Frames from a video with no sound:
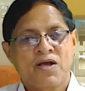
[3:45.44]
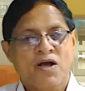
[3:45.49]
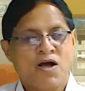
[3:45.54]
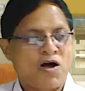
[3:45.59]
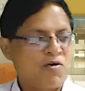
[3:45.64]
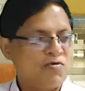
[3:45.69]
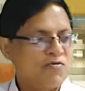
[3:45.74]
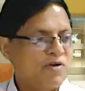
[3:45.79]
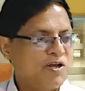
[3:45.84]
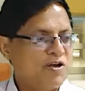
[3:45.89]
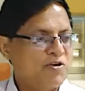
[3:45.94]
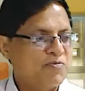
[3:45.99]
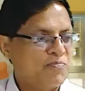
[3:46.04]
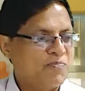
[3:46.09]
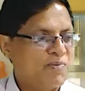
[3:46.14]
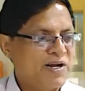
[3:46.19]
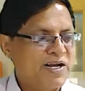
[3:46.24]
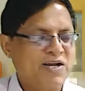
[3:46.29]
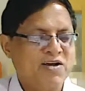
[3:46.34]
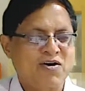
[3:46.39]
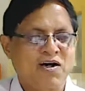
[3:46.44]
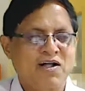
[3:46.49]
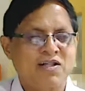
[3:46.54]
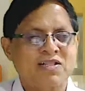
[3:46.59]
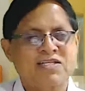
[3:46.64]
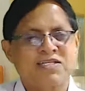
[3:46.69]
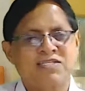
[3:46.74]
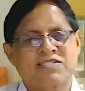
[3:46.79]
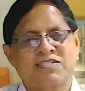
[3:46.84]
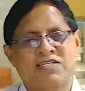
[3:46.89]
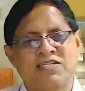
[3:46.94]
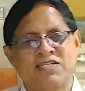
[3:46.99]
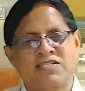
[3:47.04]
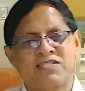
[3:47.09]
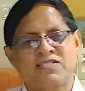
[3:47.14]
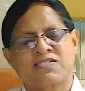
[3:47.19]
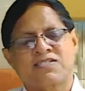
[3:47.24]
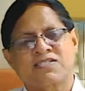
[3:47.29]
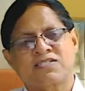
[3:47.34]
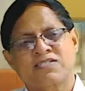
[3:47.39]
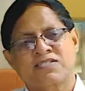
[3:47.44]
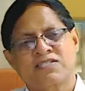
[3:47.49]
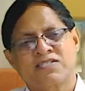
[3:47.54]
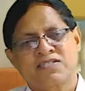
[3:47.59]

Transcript: How will you bring all these things